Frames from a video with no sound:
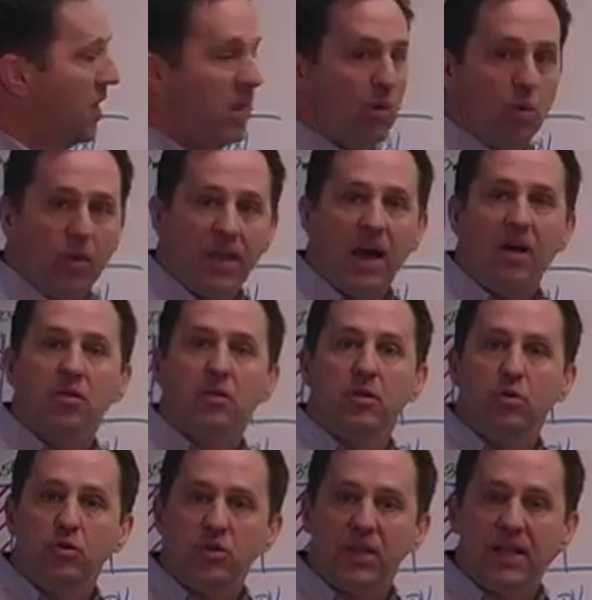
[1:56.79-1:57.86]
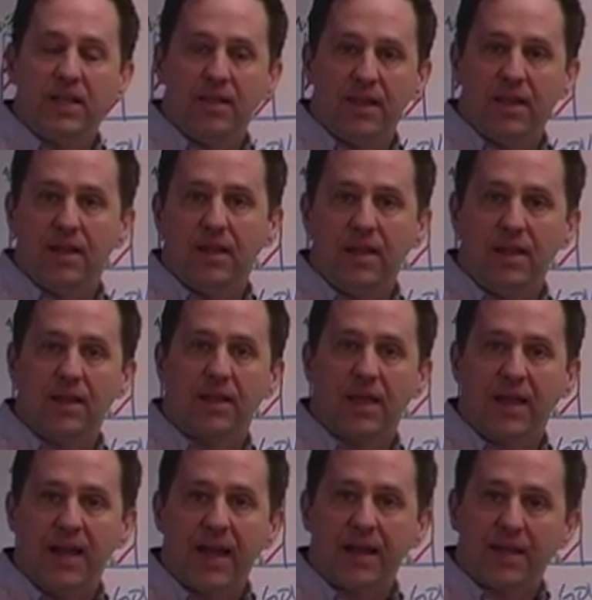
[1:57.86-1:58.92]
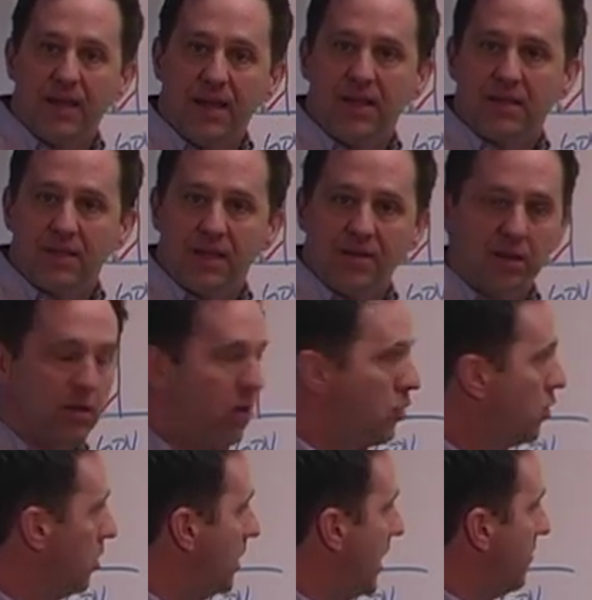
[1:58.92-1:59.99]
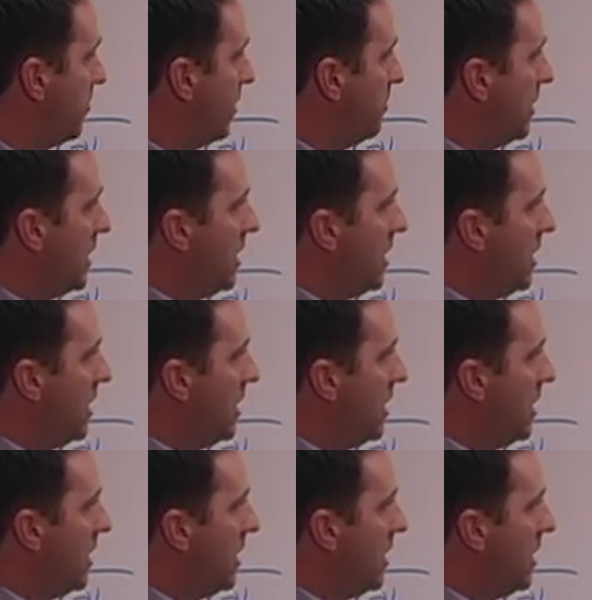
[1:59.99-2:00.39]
without losing the connectedness at the local level.